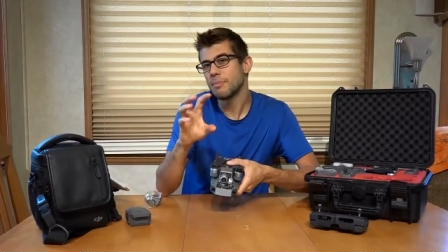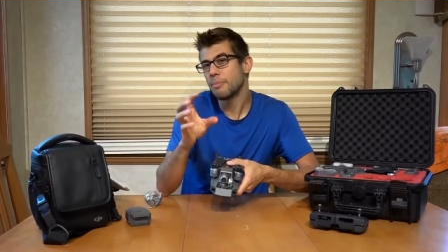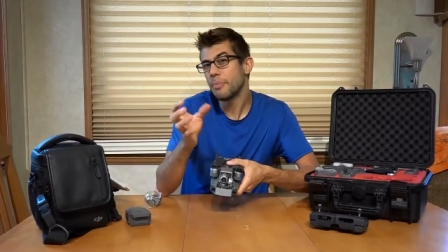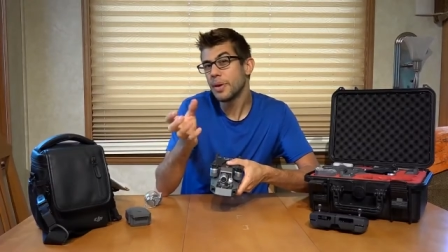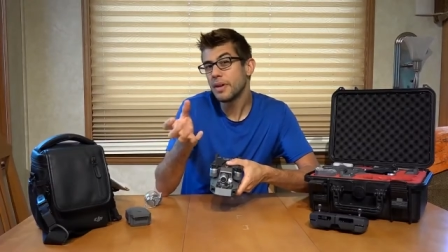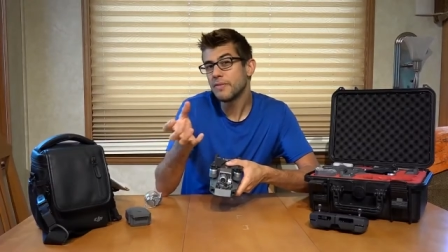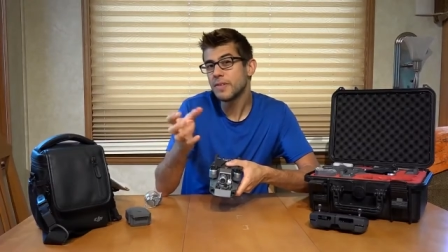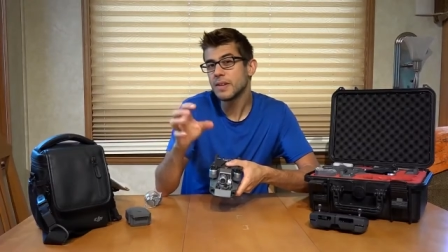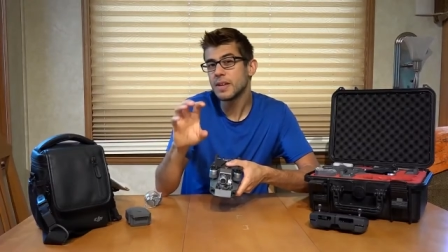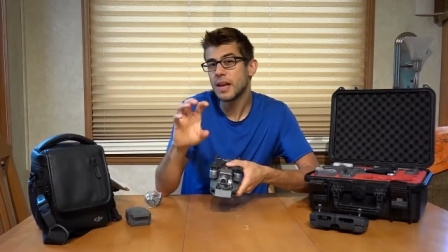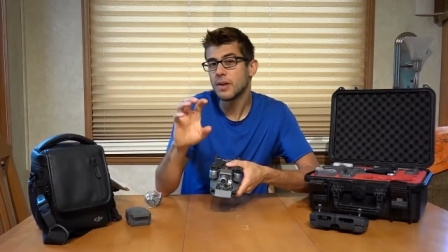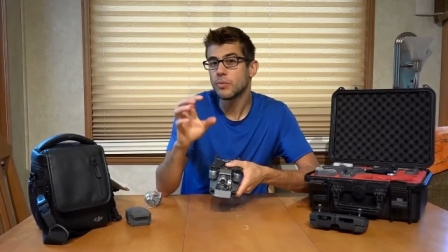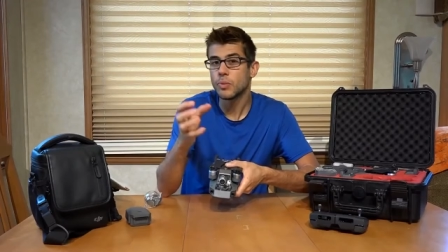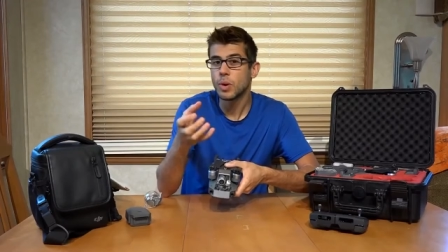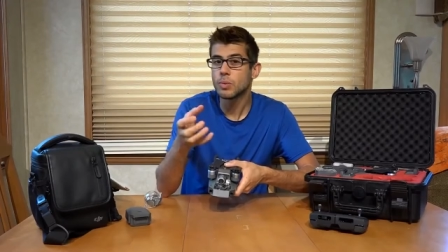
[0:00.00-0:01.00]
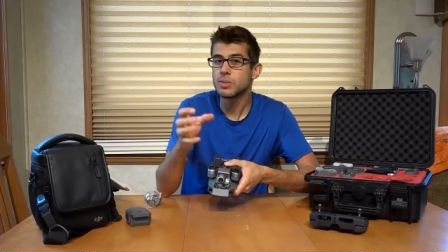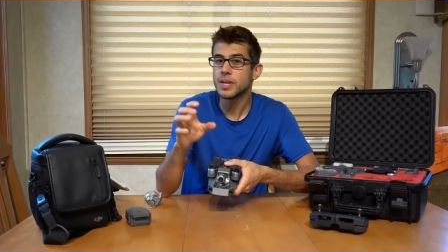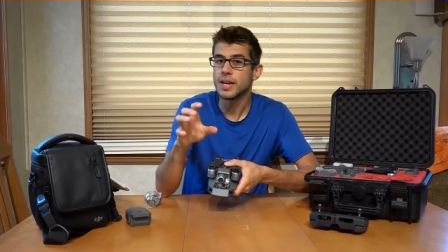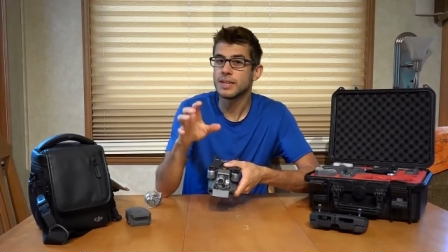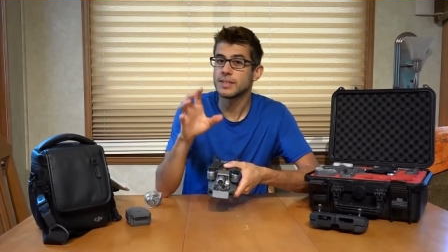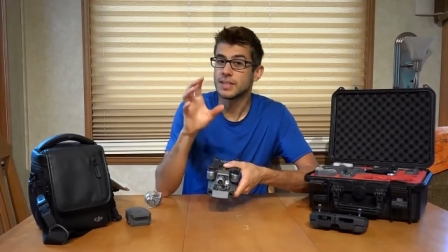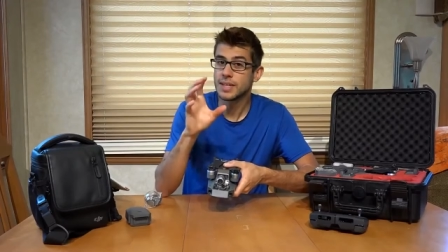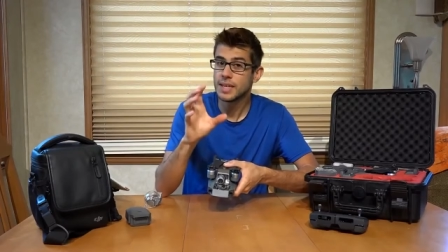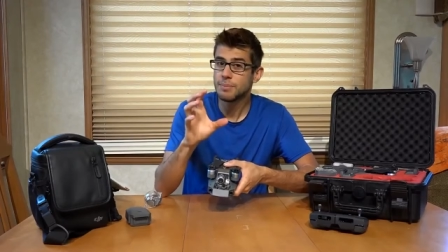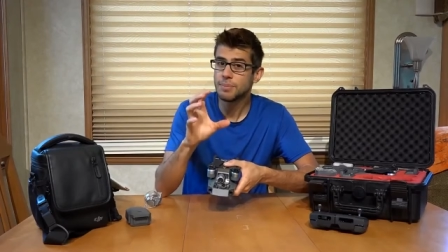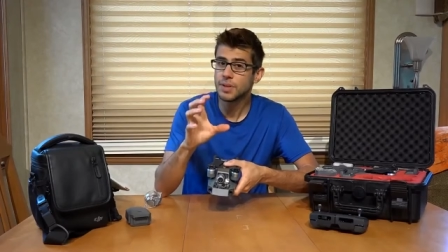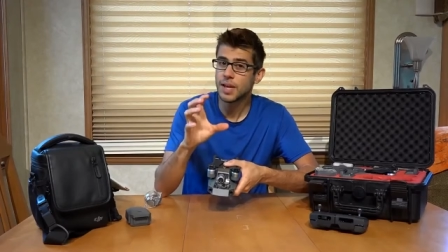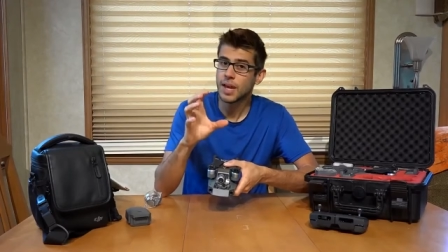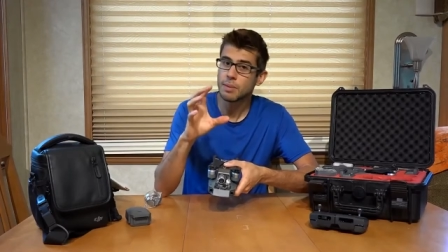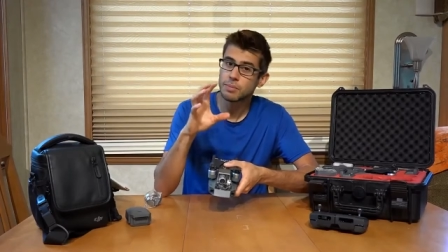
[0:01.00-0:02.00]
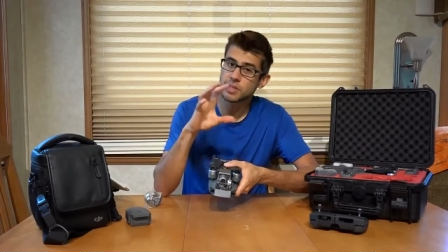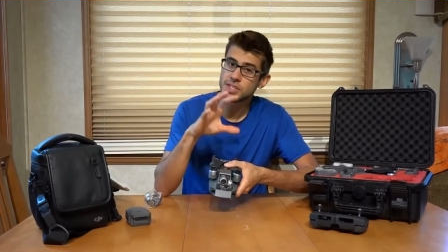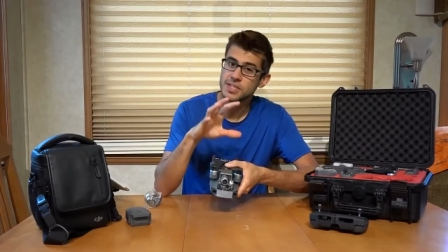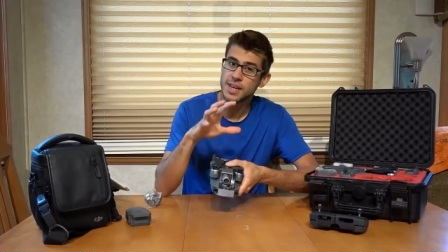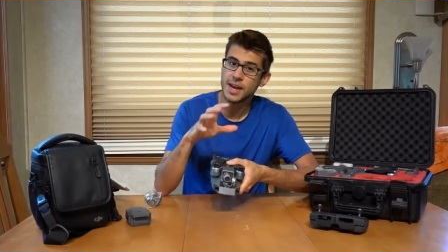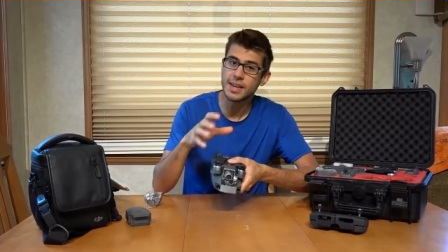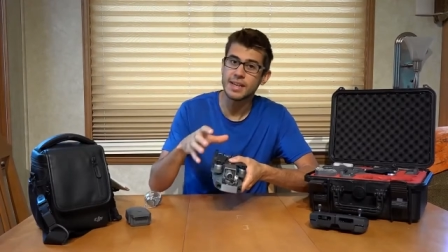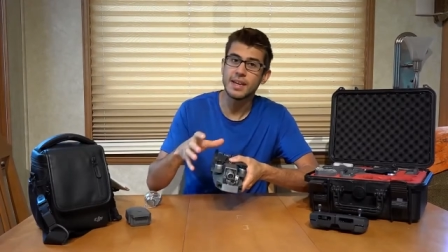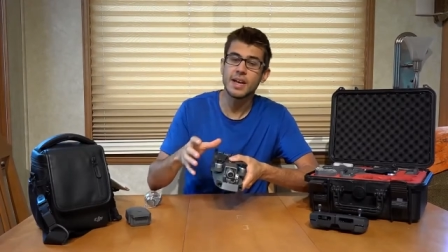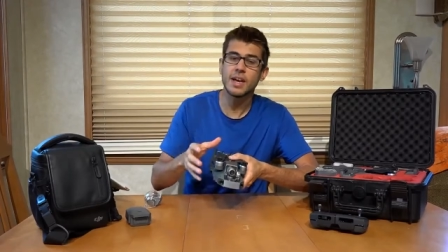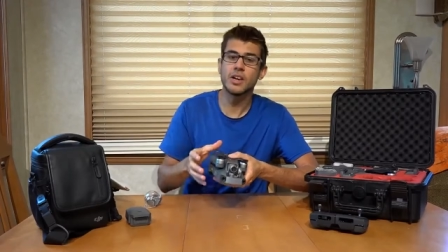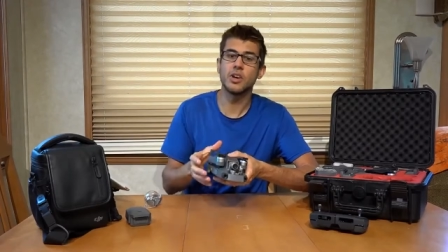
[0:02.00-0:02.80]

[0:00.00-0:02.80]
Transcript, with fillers: can pivot and rotate to keep the camera steady